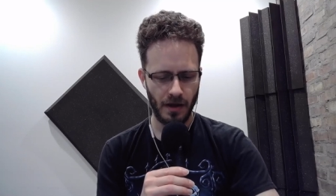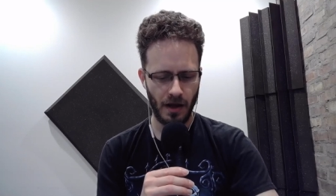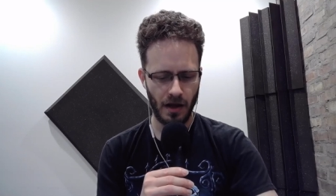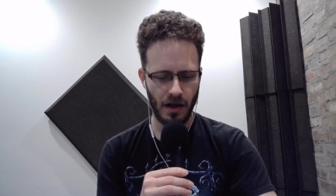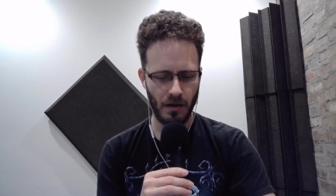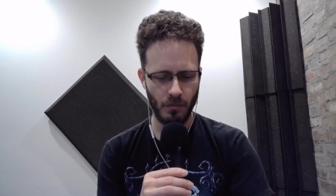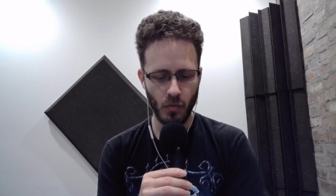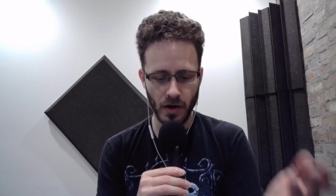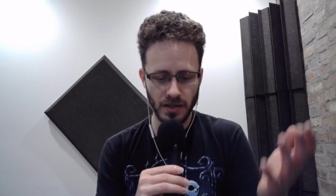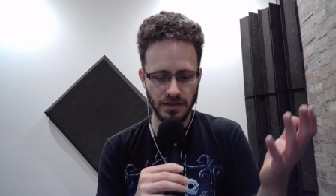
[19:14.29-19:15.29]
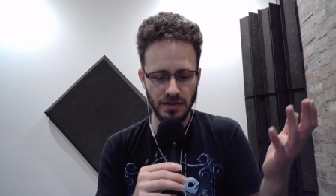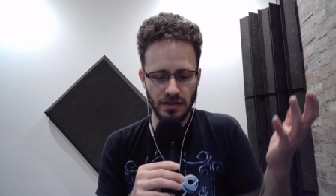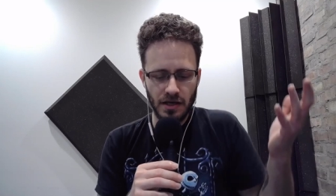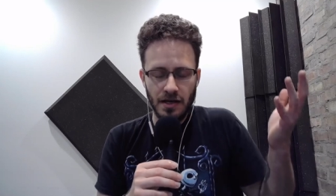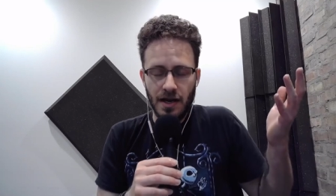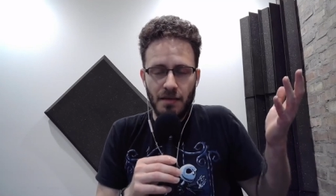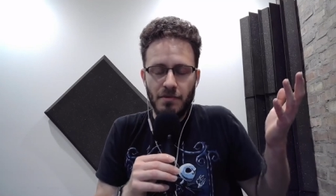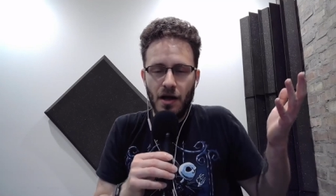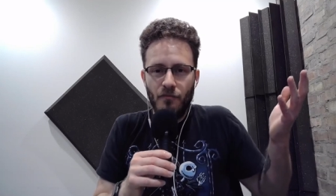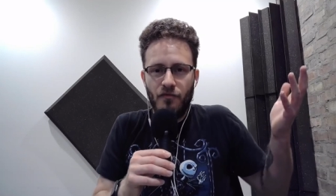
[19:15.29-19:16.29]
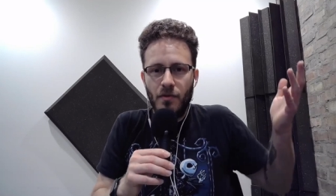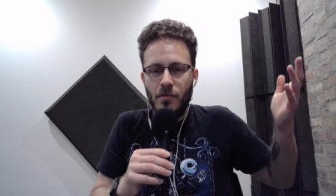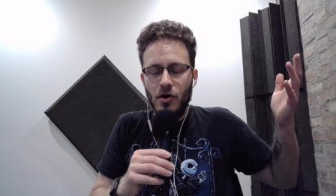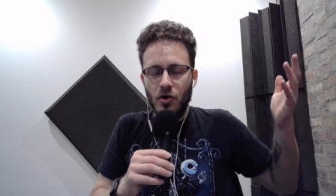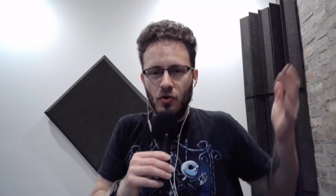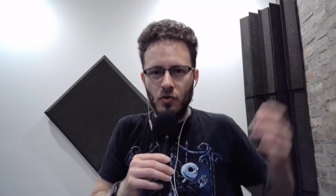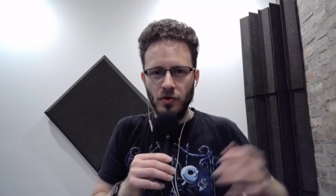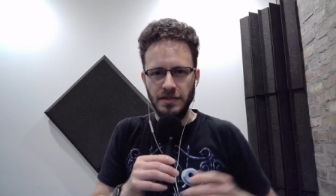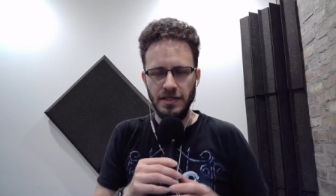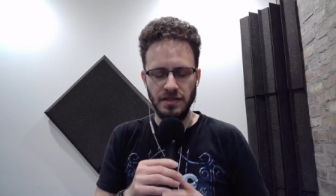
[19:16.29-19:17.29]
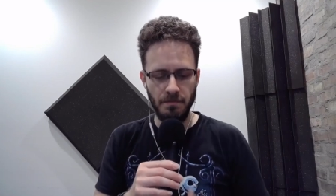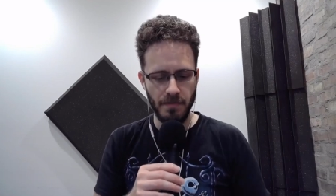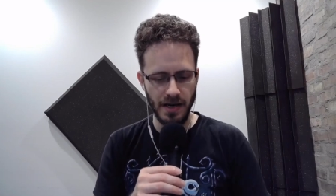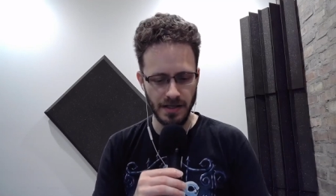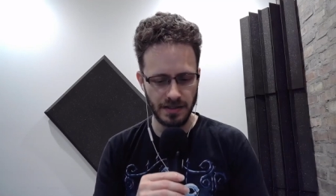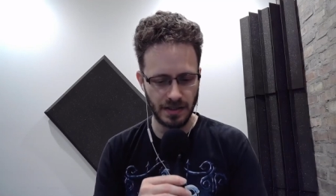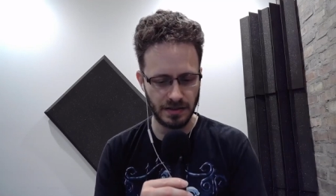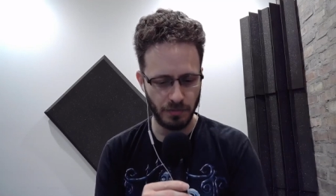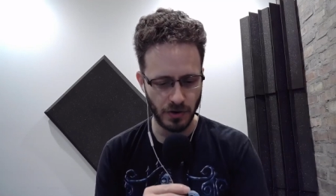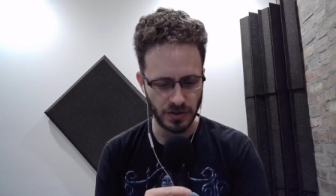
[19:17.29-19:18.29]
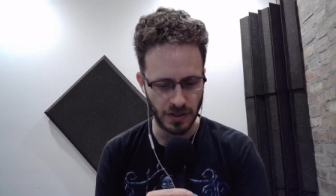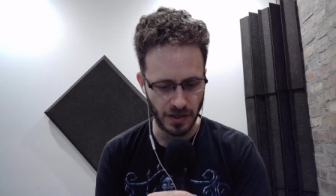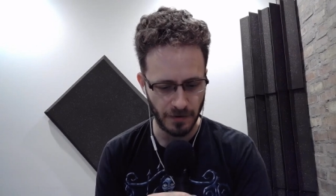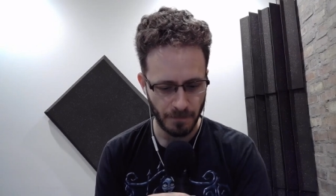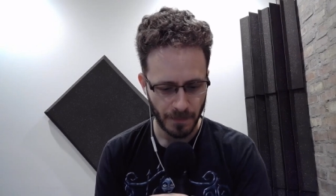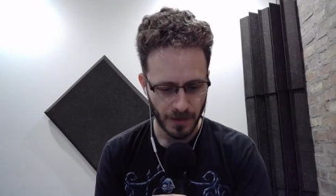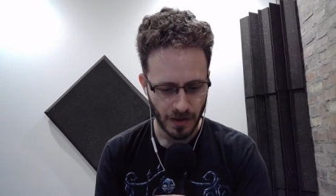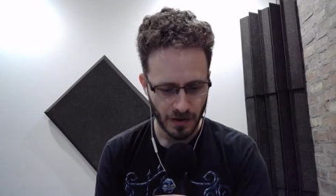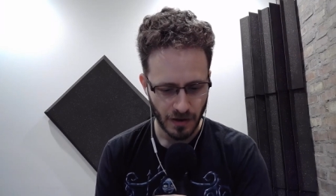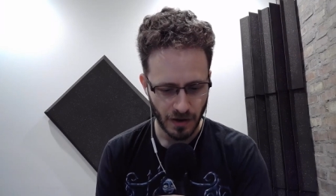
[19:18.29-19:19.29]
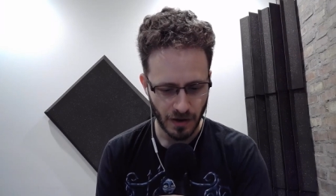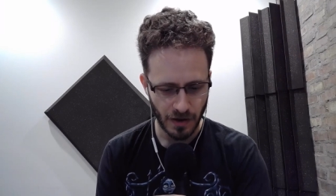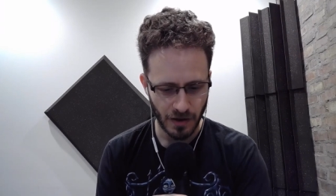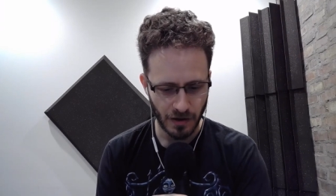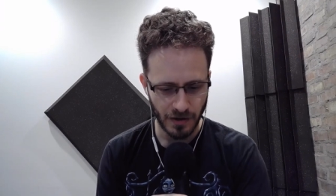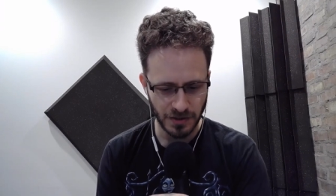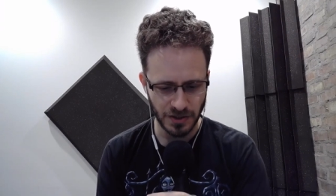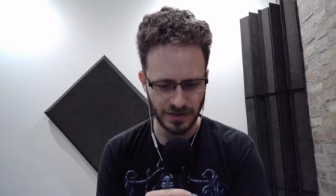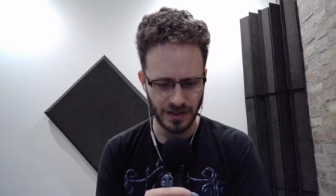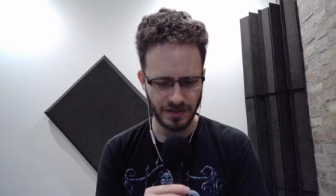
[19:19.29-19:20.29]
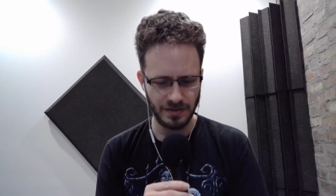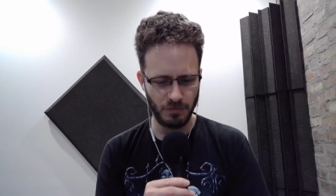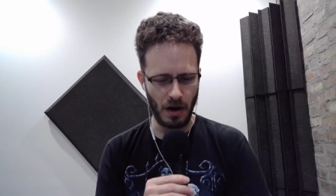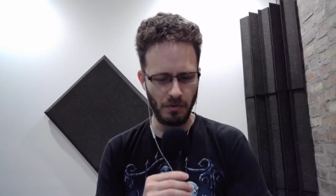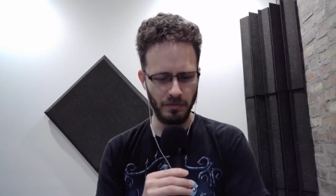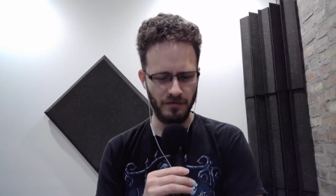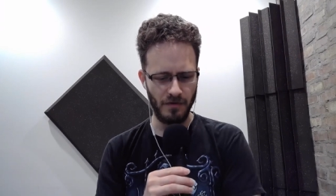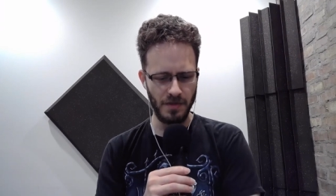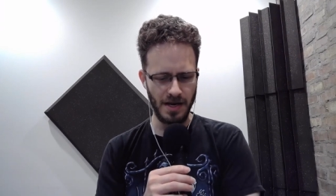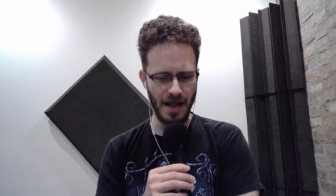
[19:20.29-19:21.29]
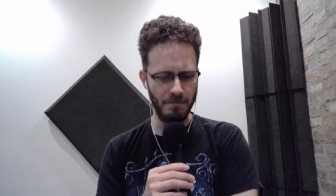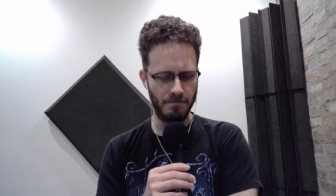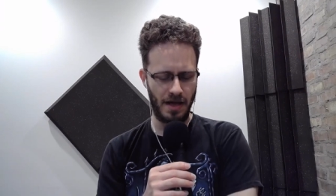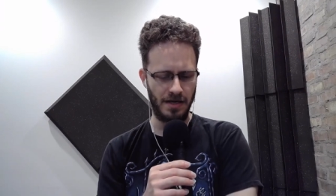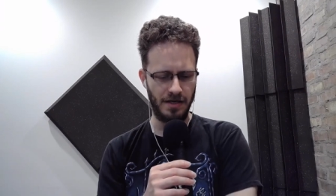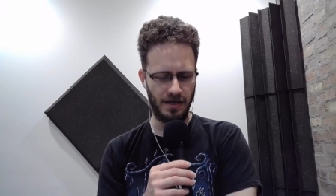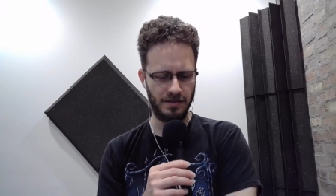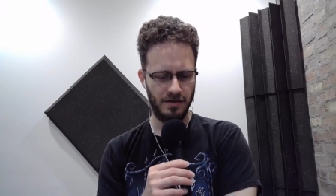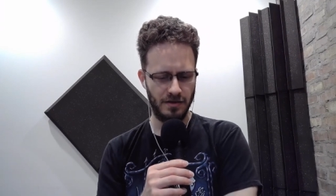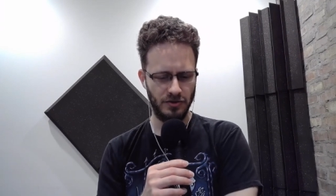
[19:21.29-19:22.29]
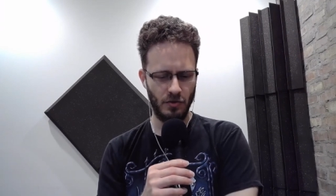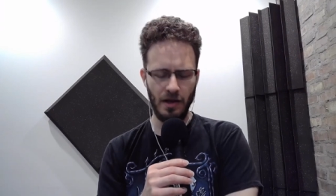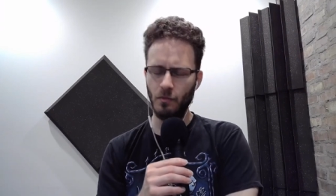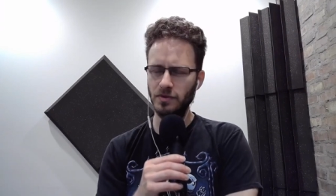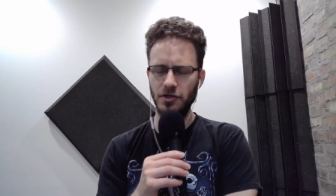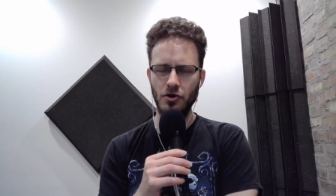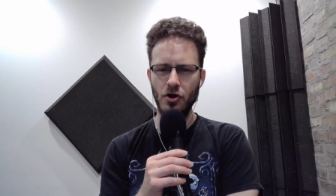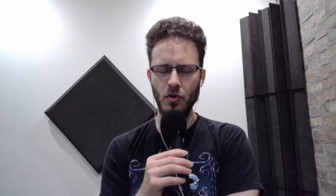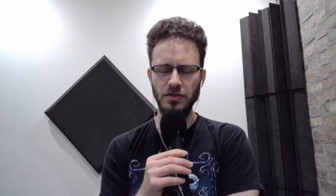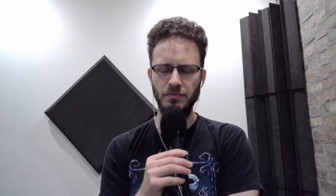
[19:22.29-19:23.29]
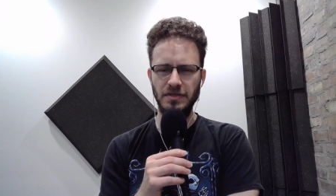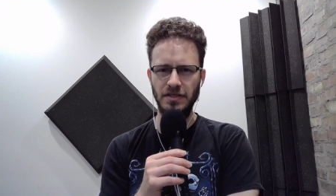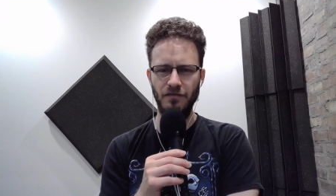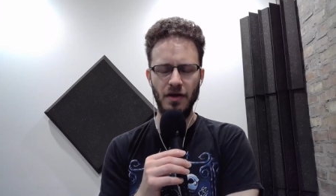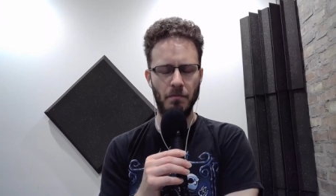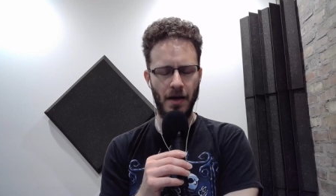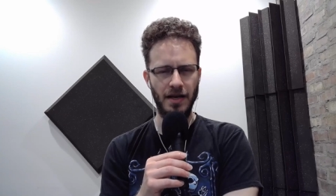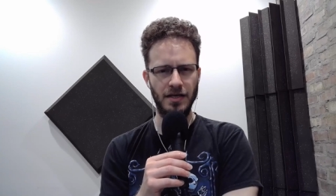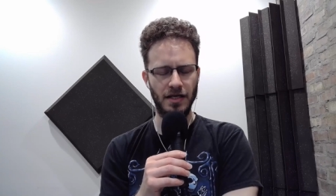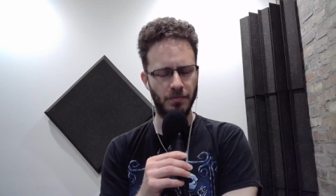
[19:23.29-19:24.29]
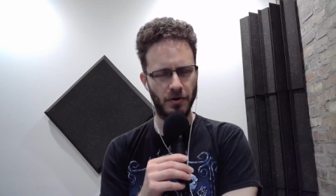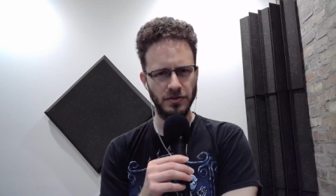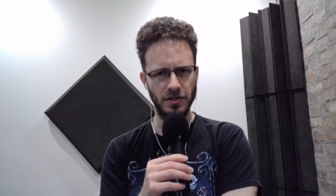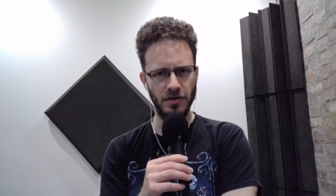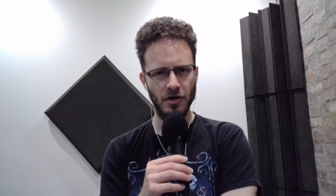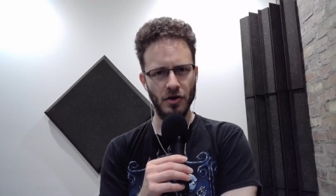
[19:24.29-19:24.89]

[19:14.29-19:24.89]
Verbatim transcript: Where does this name come from? Who is this Benedict person? It just says it's probably from the name Benedict. So like, was there no specific Benedict person?